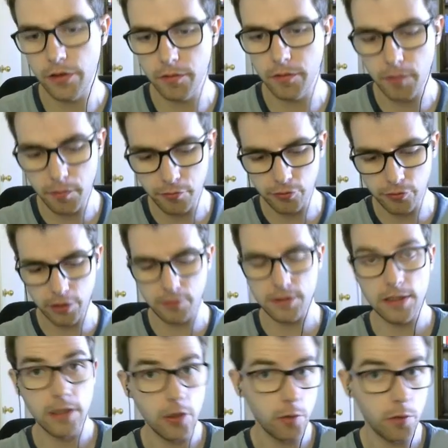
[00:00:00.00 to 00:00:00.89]
Remember when I was
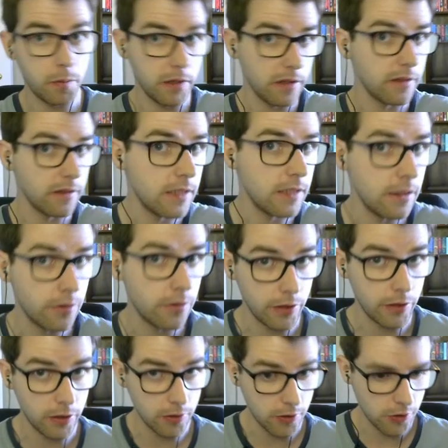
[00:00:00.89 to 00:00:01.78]
in the open and the
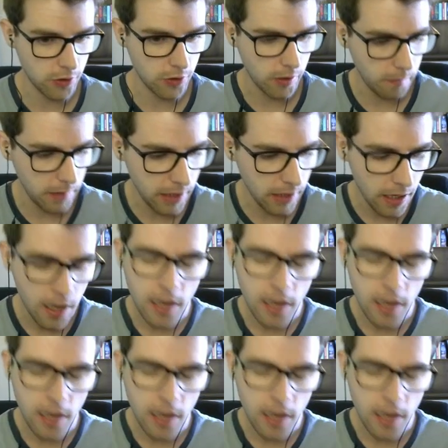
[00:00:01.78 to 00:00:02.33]
T30 could have shot me?